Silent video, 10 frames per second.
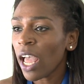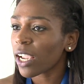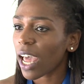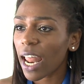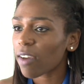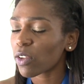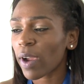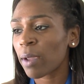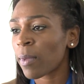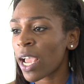Got to have the
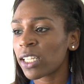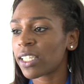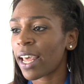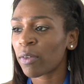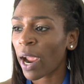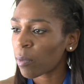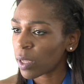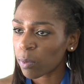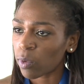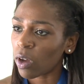right mindset, right
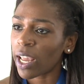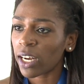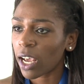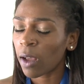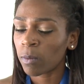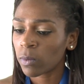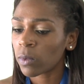people, and um,